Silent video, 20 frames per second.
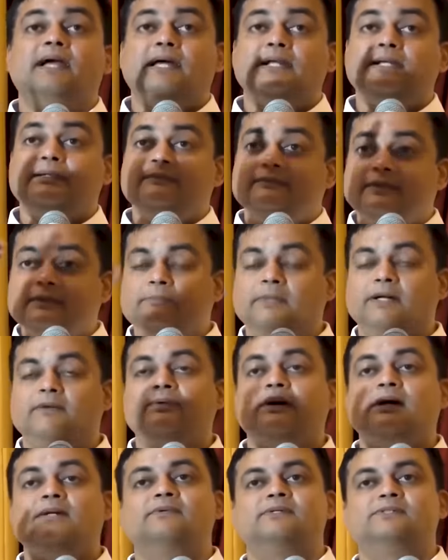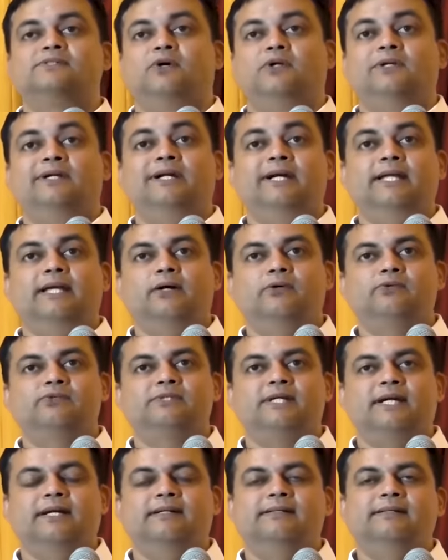and even Bhagwan was already
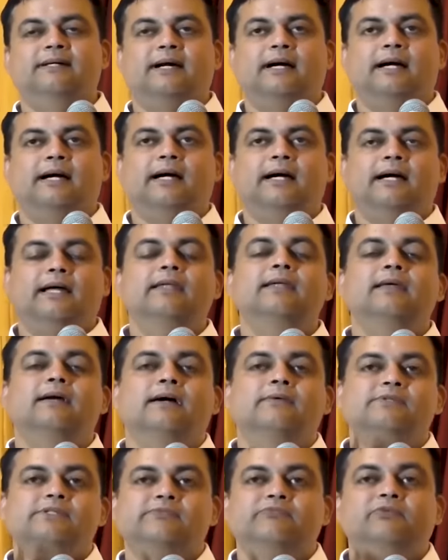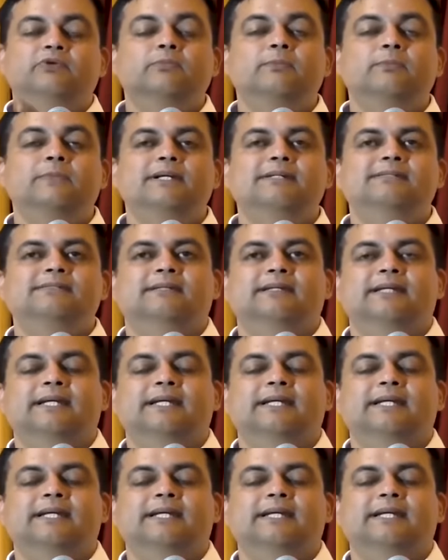outside. I was a few minutes